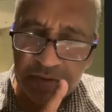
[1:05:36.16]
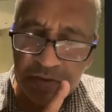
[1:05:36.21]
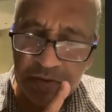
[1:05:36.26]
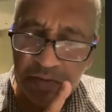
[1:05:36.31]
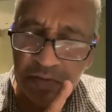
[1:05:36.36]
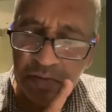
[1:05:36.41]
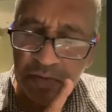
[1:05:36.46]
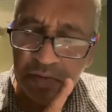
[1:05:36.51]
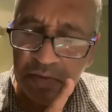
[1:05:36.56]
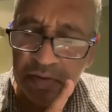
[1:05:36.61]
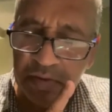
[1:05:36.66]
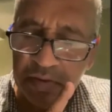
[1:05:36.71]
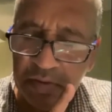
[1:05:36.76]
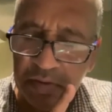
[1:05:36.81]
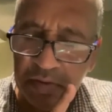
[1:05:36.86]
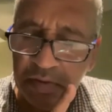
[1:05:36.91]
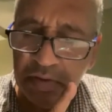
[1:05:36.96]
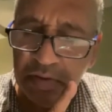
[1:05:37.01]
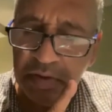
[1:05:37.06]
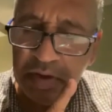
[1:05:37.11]
all
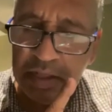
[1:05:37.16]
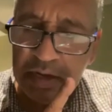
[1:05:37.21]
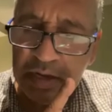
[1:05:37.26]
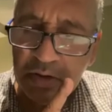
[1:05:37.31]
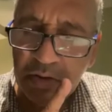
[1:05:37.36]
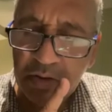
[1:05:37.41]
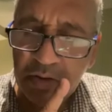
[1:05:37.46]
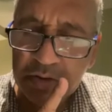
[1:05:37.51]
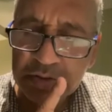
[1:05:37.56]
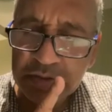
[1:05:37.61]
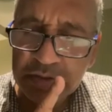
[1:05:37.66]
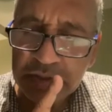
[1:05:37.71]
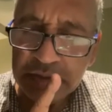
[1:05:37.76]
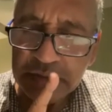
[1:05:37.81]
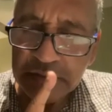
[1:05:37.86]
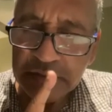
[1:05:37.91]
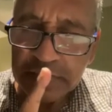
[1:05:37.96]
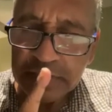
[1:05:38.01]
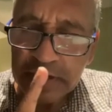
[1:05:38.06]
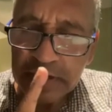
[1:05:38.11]
all along the
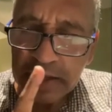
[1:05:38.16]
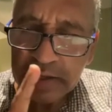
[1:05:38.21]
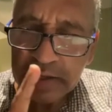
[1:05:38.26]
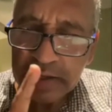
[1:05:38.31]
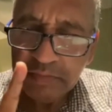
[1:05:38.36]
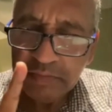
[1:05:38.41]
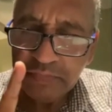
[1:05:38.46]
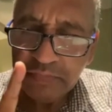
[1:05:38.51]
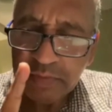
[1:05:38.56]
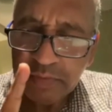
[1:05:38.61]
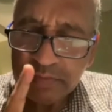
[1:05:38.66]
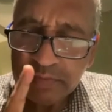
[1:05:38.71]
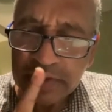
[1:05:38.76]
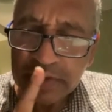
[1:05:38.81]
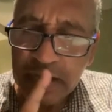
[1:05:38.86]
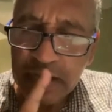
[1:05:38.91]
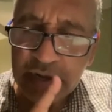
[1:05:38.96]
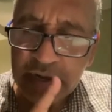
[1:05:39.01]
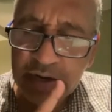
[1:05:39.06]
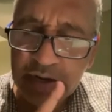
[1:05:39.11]
time from
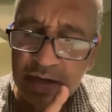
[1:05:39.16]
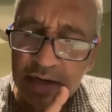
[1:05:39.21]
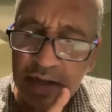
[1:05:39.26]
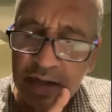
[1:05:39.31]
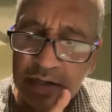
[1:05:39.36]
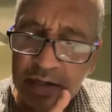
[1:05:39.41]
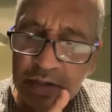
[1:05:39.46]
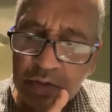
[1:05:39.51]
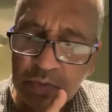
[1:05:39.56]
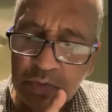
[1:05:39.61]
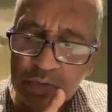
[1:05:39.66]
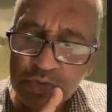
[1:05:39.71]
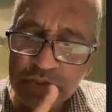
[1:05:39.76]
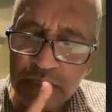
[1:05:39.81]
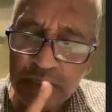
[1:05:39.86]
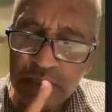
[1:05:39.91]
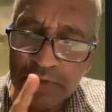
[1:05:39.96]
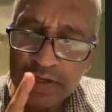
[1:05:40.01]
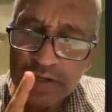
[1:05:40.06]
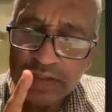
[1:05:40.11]
dharana to
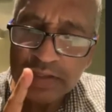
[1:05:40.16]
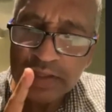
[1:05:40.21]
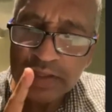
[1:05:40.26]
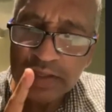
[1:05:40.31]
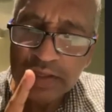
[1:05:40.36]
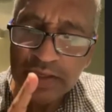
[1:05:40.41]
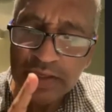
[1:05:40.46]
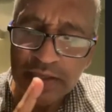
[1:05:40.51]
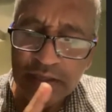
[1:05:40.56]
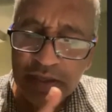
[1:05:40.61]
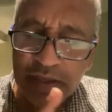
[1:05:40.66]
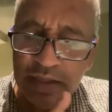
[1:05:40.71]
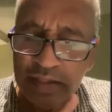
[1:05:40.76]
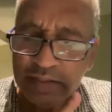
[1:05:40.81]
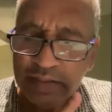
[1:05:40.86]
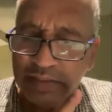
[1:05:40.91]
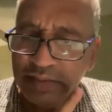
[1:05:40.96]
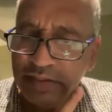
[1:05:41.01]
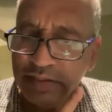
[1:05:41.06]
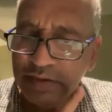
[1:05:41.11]
samadhi,
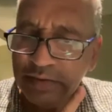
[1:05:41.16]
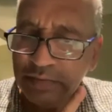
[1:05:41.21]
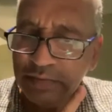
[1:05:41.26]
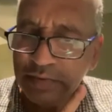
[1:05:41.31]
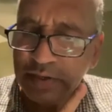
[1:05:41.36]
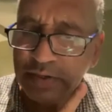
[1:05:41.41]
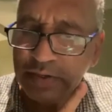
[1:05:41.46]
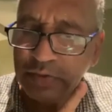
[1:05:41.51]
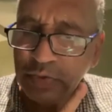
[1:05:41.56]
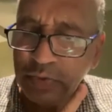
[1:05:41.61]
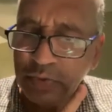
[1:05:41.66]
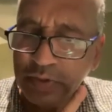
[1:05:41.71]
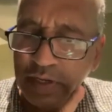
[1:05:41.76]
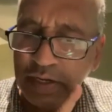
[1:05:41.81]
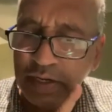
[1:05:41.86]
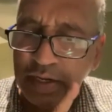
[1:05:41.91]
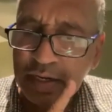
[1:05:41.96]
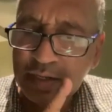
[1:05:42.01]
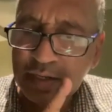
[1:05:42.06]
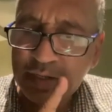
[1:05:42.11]
the total
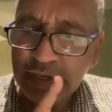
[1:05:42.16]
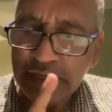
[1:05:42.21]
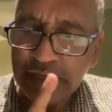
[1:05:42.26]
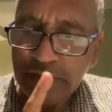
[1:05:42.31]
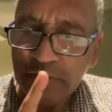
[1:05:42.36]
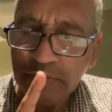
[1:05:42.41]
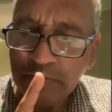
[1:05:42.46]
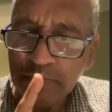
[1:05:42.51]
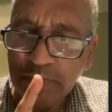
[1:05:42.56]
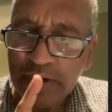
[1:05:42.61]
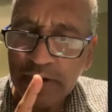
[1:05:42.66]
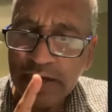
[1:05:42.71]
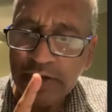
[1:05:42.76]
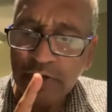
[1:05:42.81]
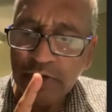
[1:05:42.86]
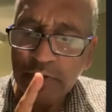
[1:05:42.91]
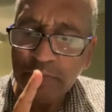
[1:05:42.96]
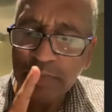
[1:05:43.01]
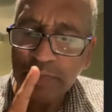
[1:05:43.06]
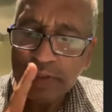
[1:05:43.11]
content of mind
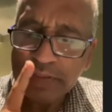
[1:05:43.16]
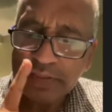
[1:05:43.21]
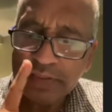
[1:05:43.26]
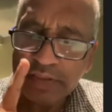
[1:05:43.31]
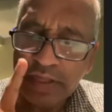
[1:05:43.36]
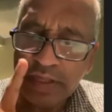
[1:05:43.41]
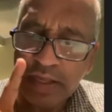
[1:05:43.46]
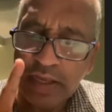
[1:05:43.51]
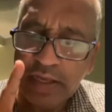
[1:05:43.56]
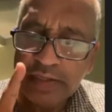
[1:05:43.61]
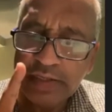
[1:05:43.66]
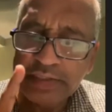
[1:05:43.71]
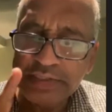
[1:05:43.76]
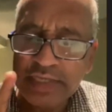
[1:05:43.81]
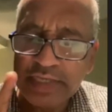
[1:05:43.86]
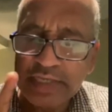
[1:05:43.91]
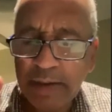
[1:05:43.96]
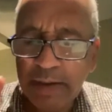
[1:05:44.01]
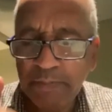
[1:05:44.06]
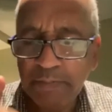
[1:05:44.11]
or pratyaya
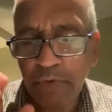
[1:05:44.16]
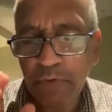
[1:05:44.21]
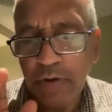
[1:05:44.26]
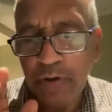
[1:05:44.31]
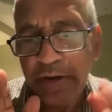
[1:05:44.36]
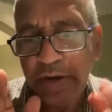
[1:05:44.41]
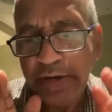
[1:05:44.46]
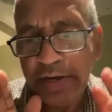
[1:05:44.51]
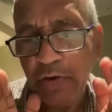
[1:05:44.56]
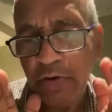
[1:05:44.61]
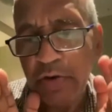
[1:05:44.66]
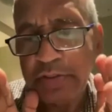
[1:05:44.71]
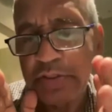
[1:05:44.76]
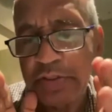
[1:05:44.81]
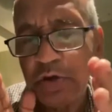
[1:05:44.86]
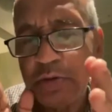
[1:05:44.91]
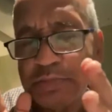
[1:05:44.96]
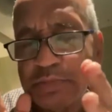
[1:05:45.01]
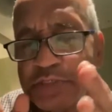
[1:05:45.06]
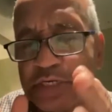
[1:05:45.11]
is applied on
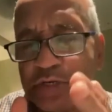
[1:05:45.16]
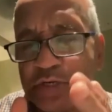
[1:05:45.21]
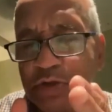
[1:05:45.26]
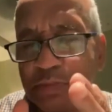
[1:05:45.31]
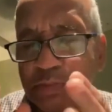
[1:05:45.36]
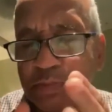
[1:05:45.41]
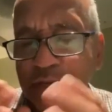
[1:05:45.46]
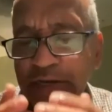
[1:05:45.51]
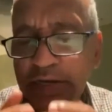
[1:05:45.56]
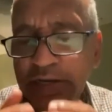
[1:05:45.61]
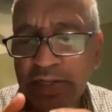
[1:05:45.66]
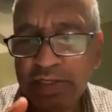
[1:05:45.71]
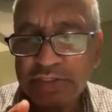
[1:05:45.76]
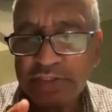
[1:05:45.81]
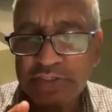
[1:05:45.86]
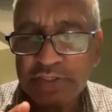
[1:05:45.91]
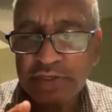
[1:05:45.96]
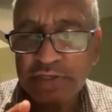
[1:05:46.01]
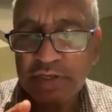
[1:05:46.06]
the object of meditation.